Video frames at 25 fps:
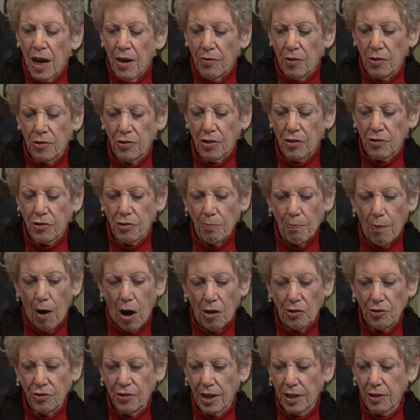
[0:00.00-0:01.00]
There's a
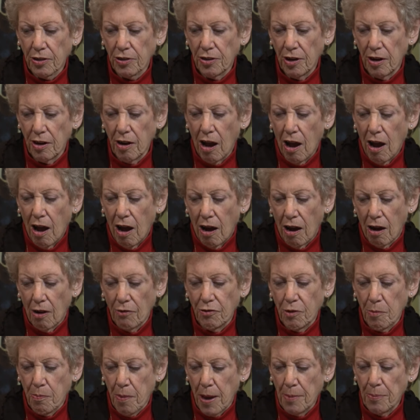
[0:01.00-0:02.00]
small section
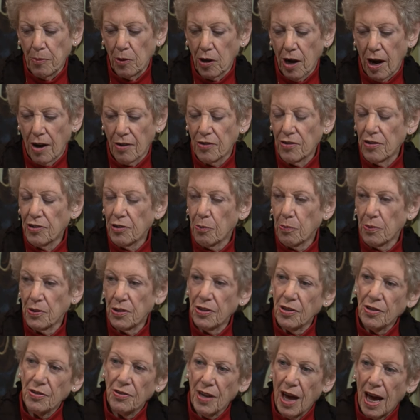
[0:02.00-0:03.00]
of the Papal Gardens that was
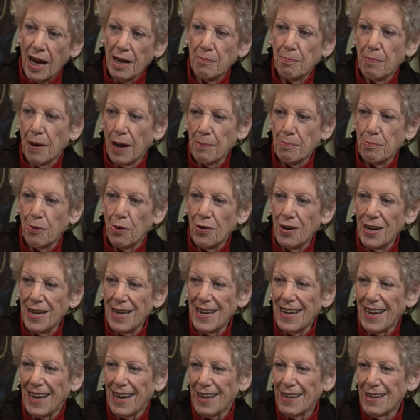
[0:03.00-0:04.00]
designed by
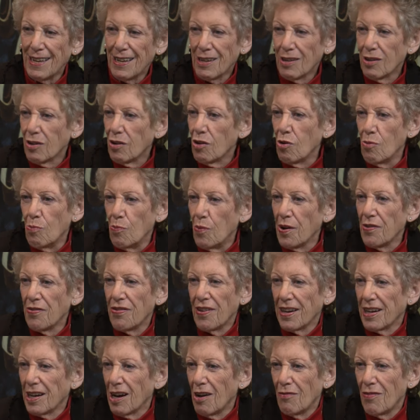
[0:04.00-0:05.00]
Bernini, whom we
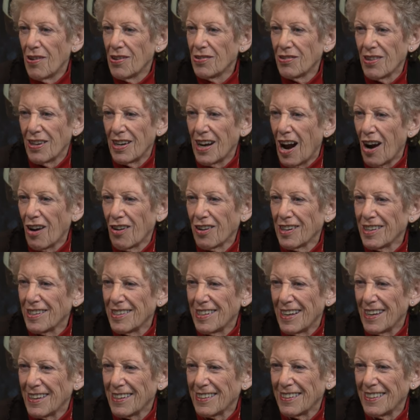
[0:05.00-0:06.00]
think mm. of as an
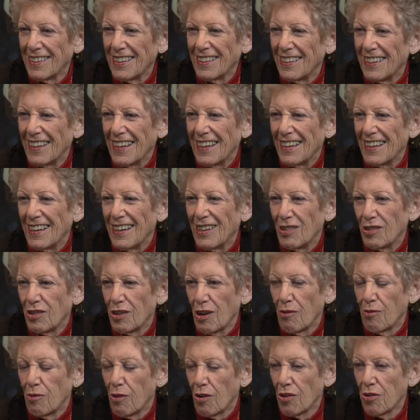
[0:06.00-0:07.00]
architect and, yeah. and, and,
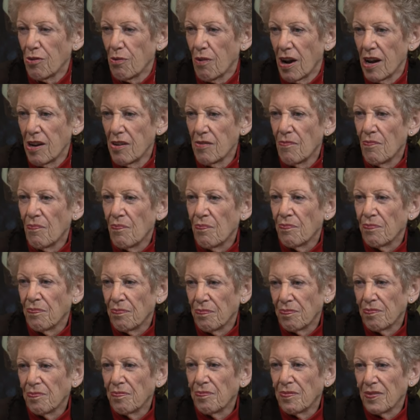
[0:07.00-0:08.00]
so forth. He's right? the famous
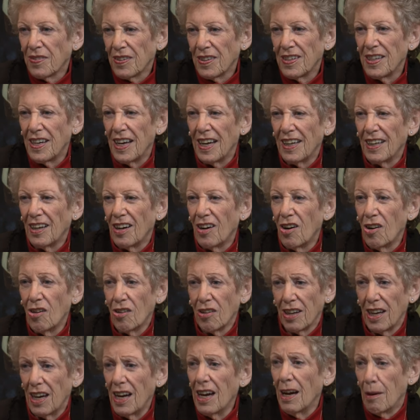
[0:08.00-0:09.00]
columns, right? Yeah. Oh,
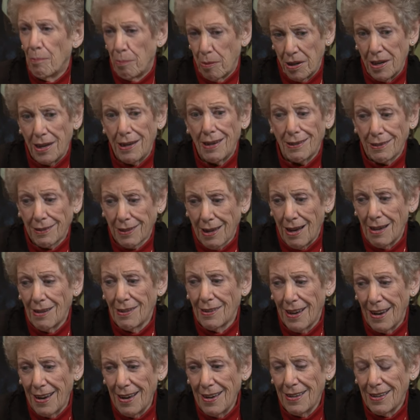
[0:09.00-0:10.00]
yeah. Mm-hmm. Bernini's
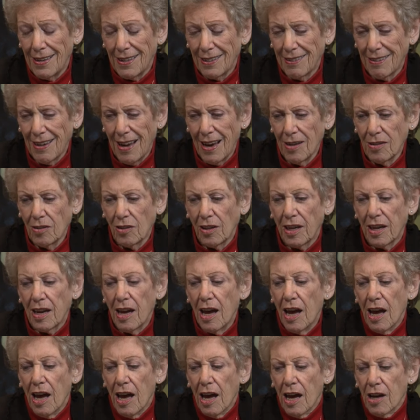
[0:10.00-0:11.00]
Colonnade, exactly.
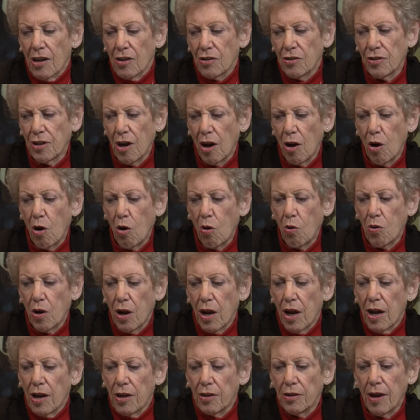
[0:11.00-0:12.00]
Yeah, yeah. Mm-hmm. So
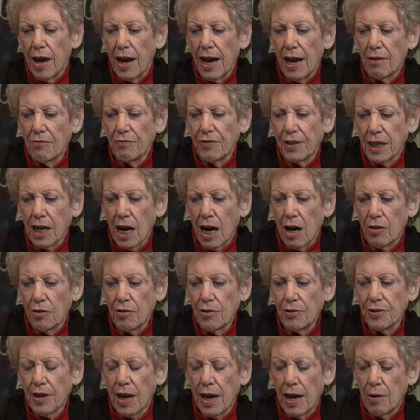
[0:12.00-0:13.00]
you have the
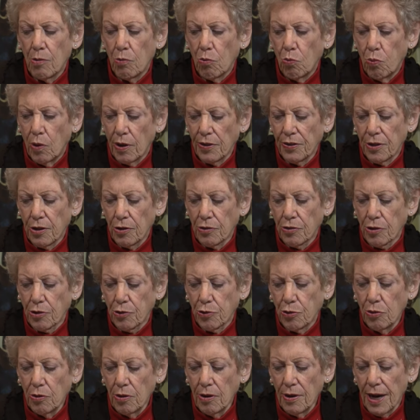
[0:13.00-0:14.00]
gardens, and what there's a
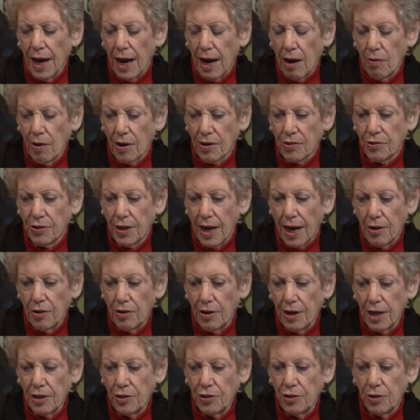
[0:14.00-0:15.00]
tour now on
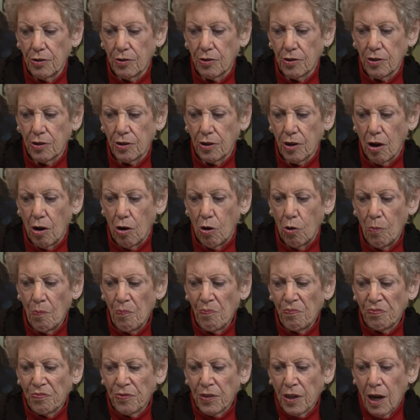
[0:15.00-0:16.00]
Saturdays. You can go
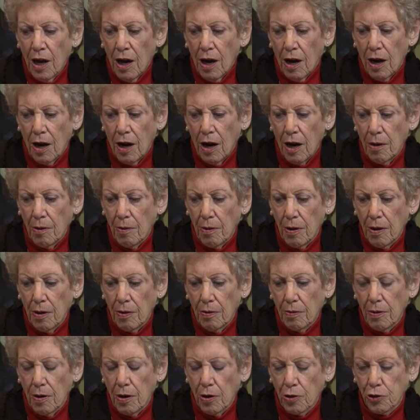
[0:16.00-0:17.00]

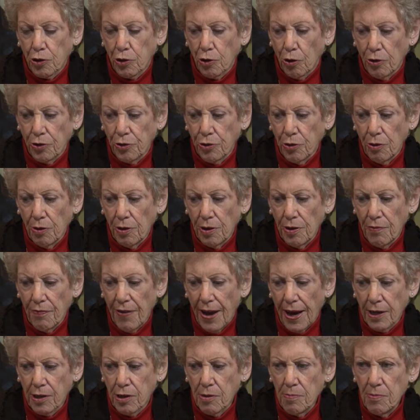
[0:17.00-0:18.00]
uh, a short tour of the
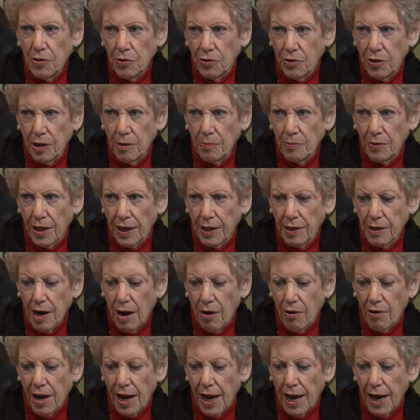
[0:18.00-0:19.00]
Vatican Museum's, like an
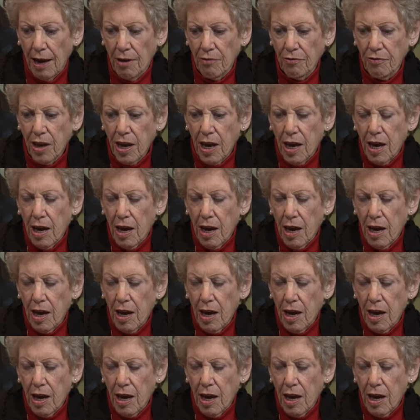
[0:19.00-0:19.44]
hour and a half.